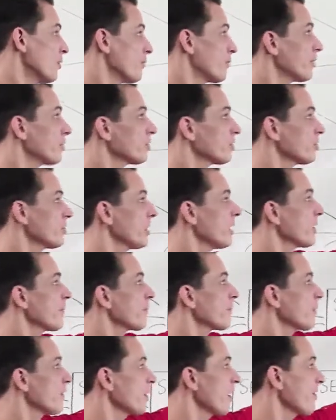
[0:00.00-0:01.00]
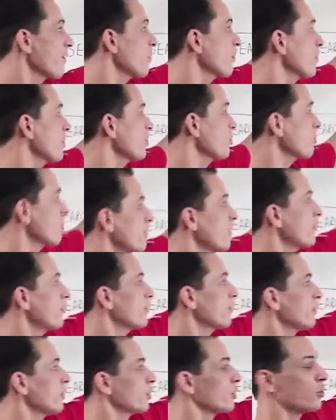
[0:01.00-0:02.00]
First thing, everyone should be
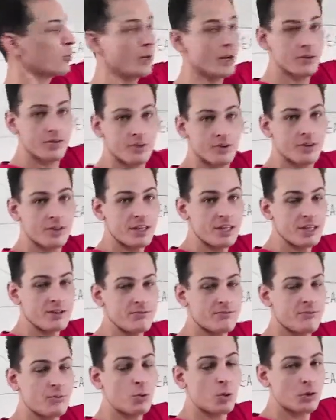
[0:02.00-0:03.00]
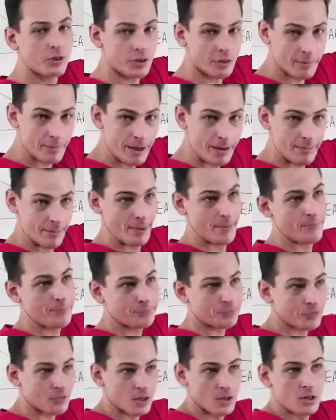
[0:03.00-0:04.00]
familiar with the Fourth Amendment.
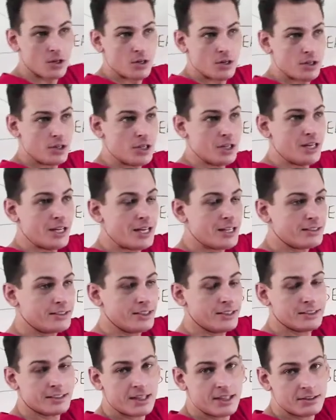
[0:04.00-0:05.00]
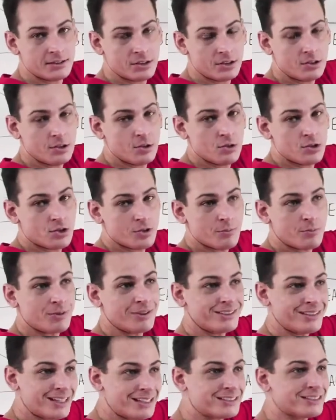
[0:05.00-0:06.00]
The United States Constitution
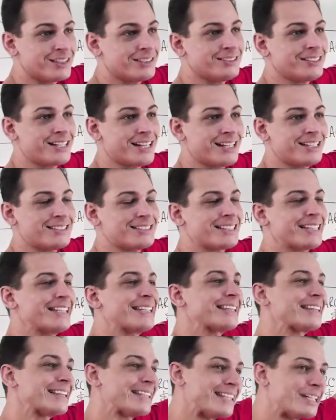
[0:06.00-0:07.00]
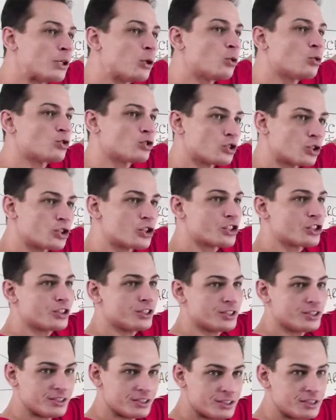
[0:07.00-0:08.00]
protects us against illegal
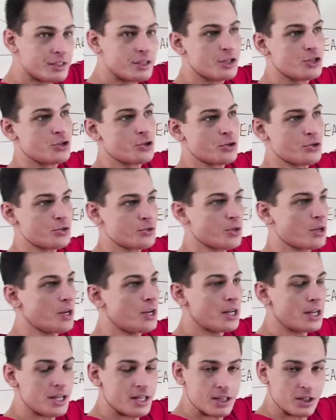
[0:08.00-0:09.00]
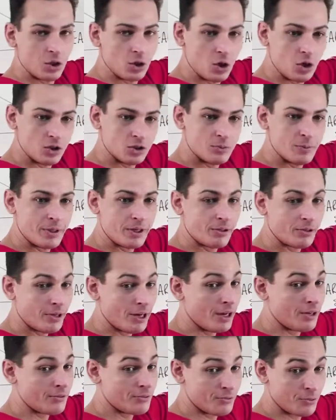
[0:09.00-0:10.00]
searches and seizures. The law has been
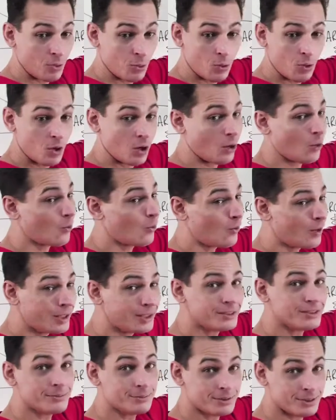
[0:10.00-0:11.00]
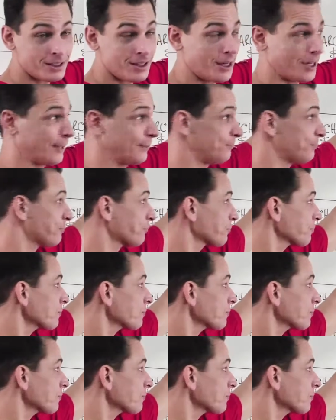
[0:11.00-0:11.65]
around for quite some time.